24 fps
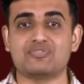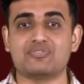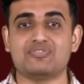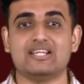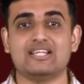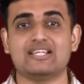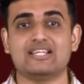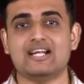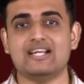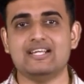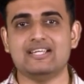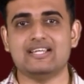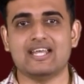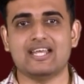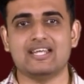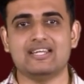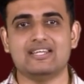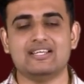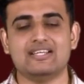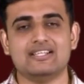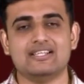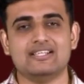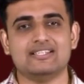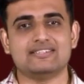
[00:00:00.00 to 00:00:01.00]
will contain
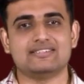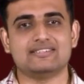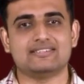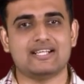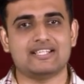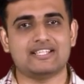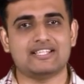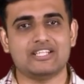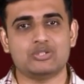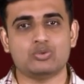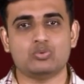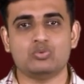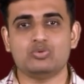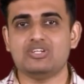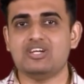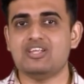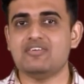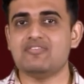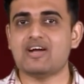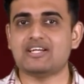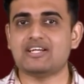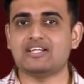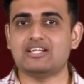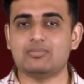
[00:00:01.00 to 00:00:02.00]
32
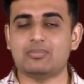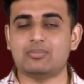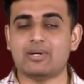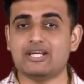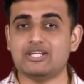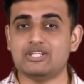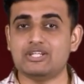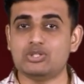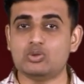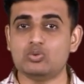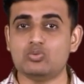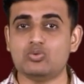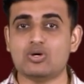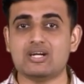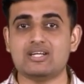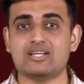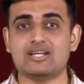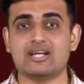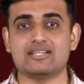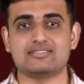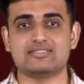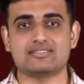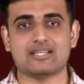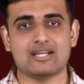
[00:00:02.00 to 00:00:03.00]
divided by
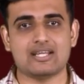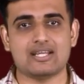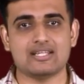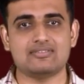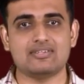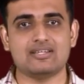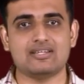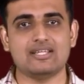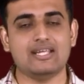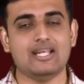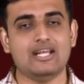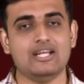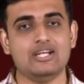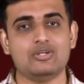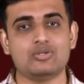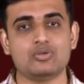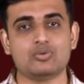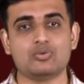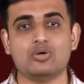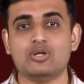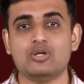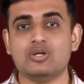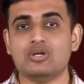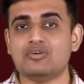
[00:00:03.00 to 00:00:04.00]
233 into
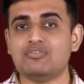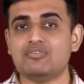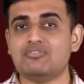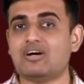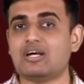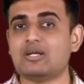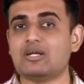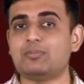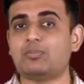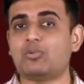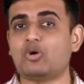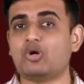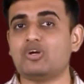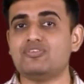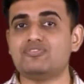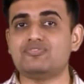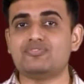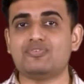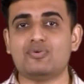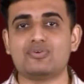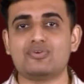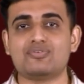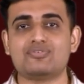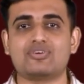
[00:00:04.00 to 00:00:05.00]

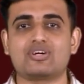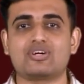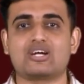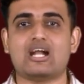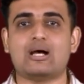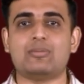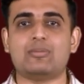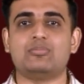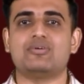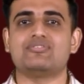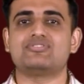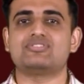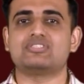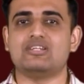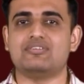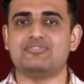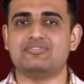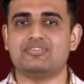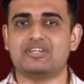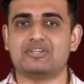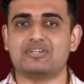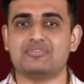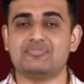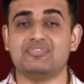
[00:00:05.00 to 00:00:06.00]
1.44 gram of
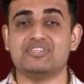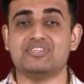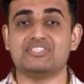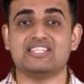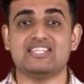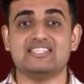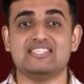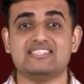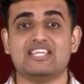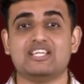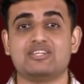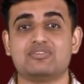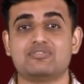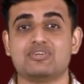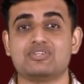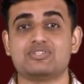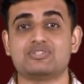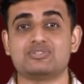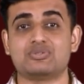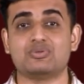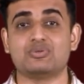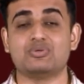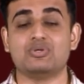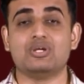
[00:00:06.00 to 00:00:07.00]
sulfur, which is equals
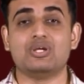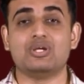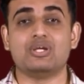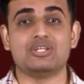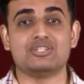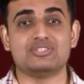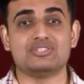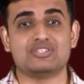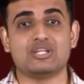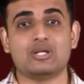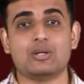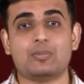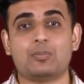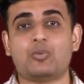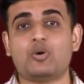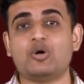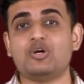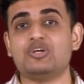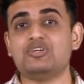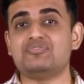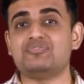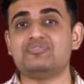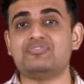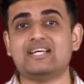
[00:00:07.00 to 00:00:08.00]
to
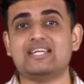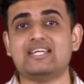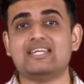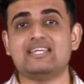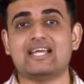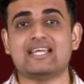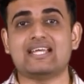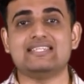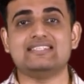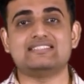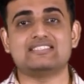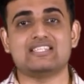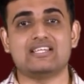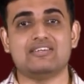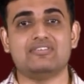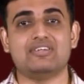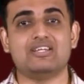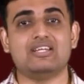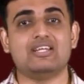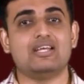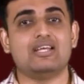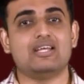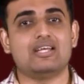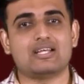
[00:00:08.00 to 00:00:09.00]
0.197
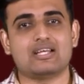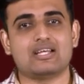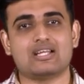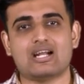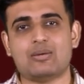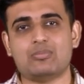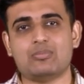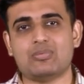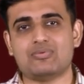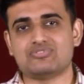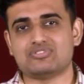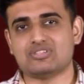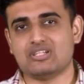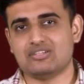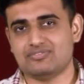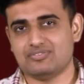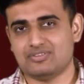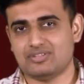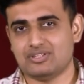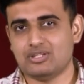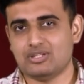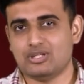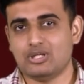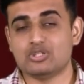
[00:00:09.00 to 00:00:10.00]
gram of sulfur.
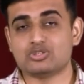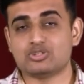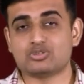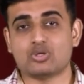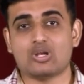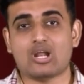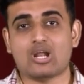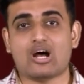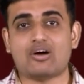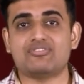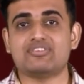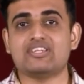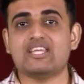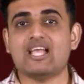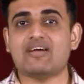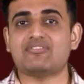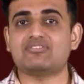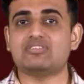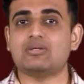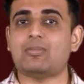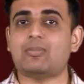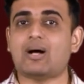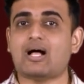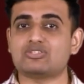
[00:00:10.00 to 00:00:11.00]
So now we have
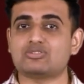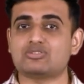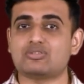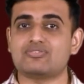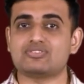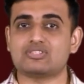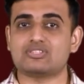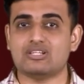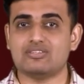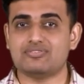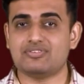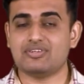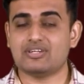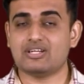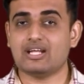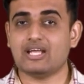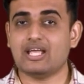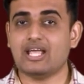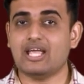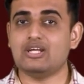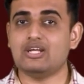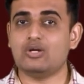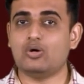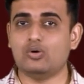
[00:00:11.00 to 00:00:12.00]
the mass of sulfur
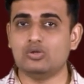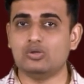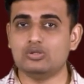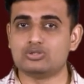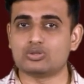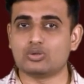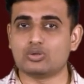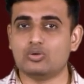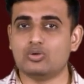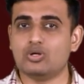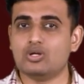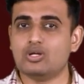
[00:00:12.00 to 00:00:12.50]
and also